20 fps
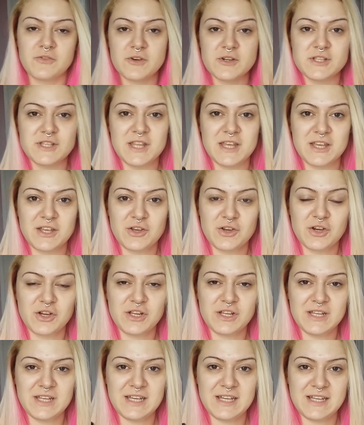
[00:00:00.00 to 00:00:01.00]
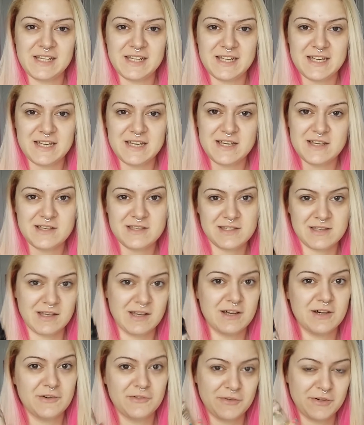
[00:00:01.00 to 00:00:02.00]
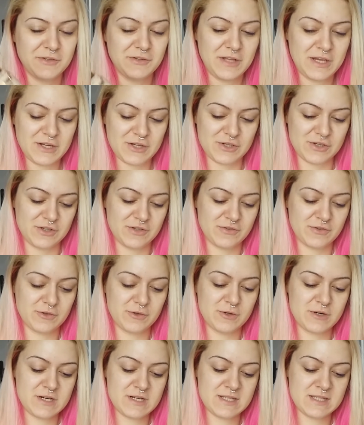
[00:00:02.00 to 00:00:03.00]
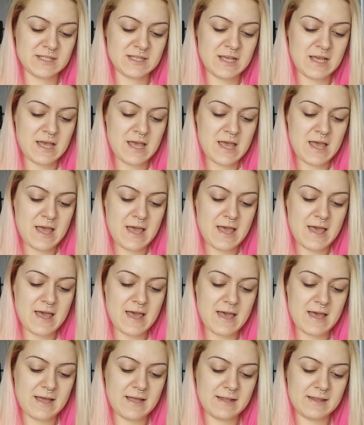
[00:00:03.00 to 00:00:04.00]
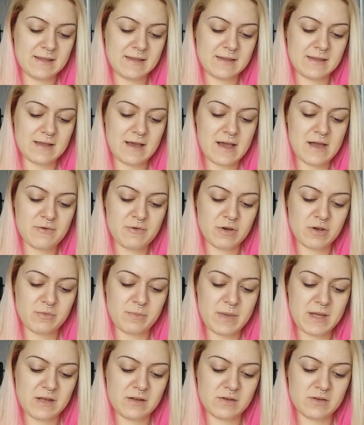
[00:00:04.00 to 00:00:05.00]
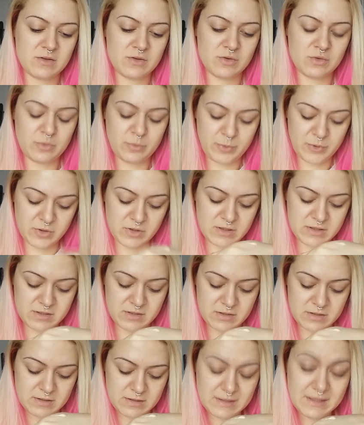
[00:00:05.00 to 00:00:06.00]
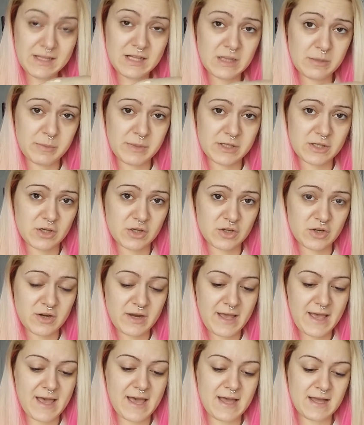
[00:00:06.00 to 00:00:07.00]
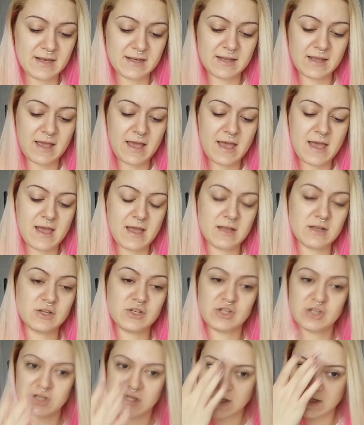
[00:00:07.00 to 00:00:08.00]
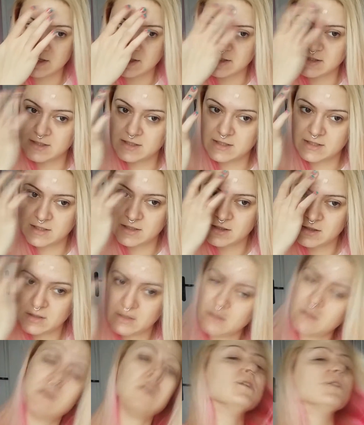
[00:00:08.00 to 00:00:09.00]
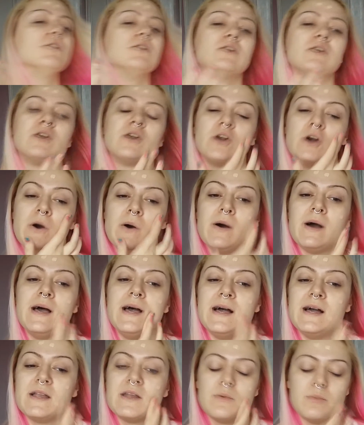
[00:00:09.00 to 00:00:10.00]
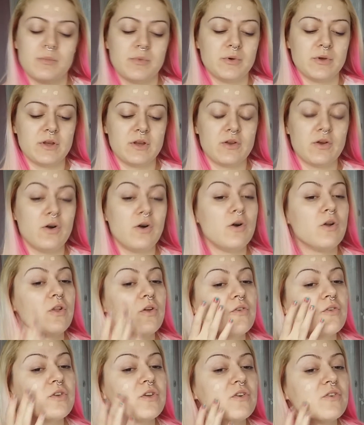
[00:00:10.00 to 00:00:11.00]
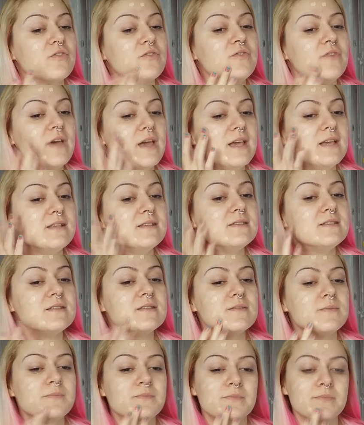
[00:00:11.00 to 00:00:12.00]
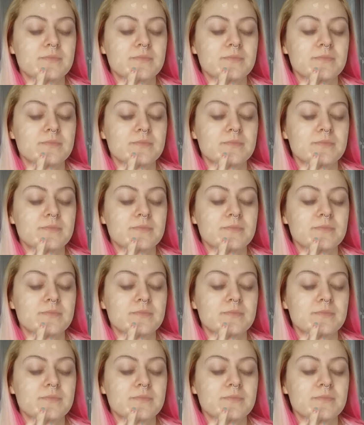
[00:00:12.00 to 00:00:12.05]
first thing you're gonna need is foundation, of course, and I recommend to put a little bit on your hand and just go ahead and put it all over your face.